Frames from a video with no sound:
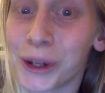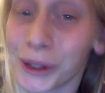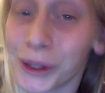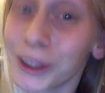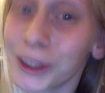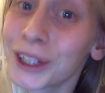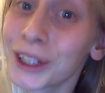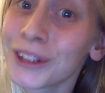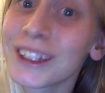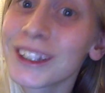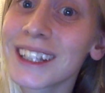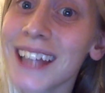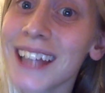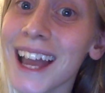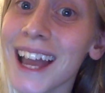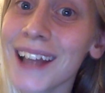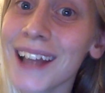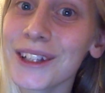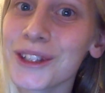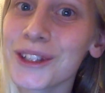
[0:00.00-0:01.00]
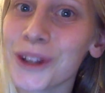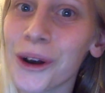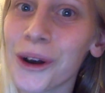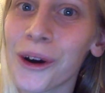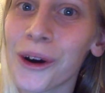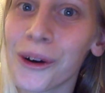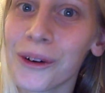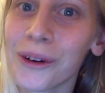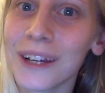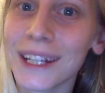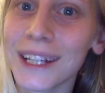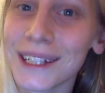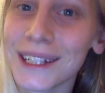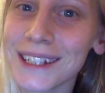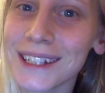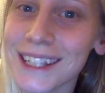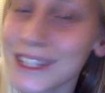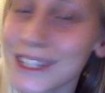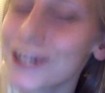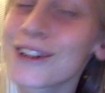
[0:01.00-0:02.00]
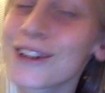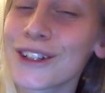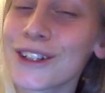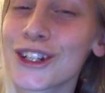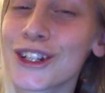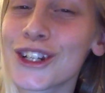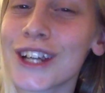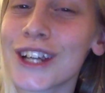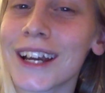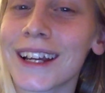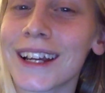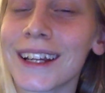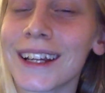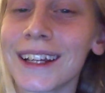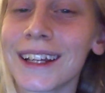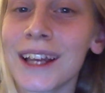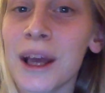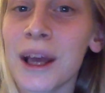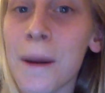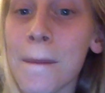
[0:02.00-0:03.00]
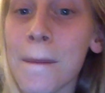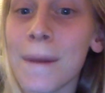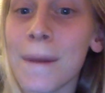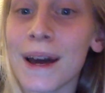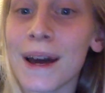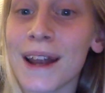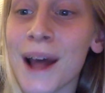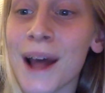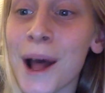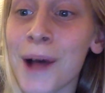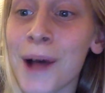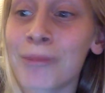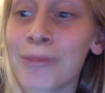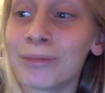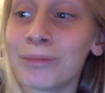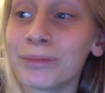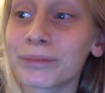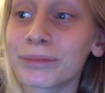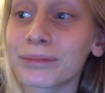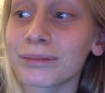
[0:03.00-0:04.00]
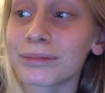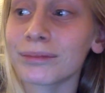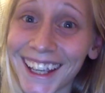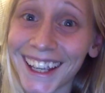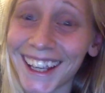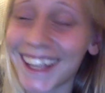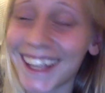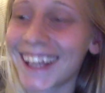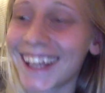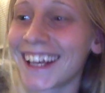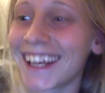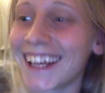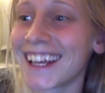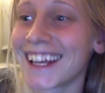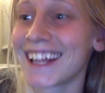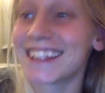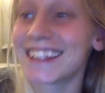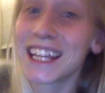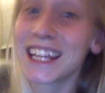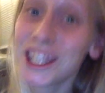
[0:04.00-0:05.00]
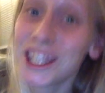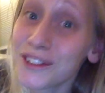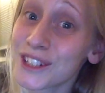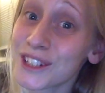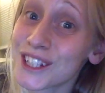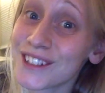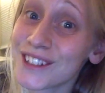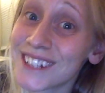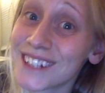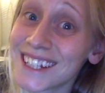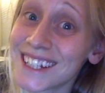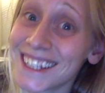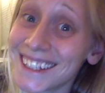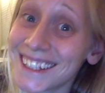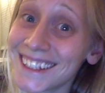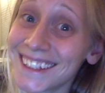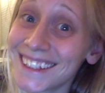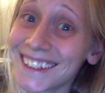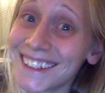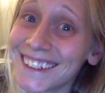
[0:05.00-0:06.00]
earlier than that, so it doesn't hurt to check. But um thank you for tuning in.